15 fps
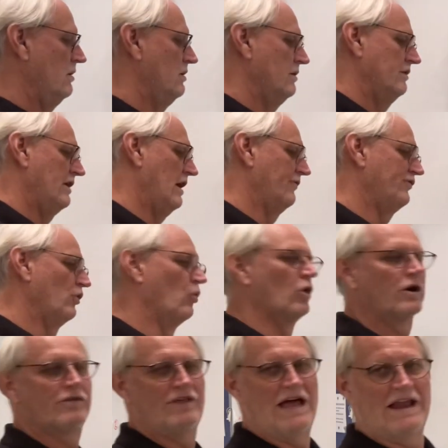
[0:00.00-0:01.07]
Now if you work
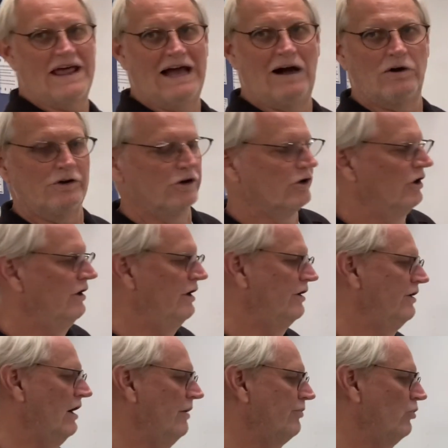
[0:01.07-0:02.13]
that out, you're going to end
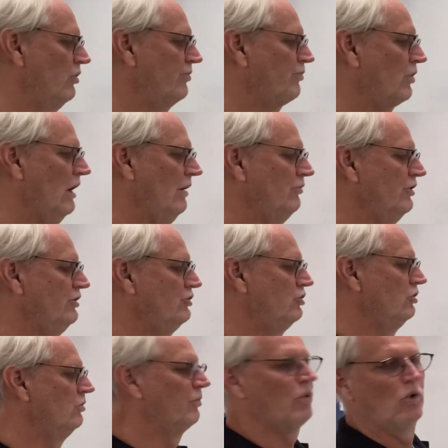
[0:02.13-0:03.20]
up with probably
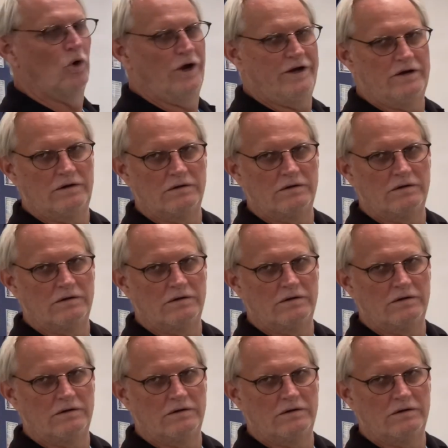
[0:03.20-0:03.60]
2 point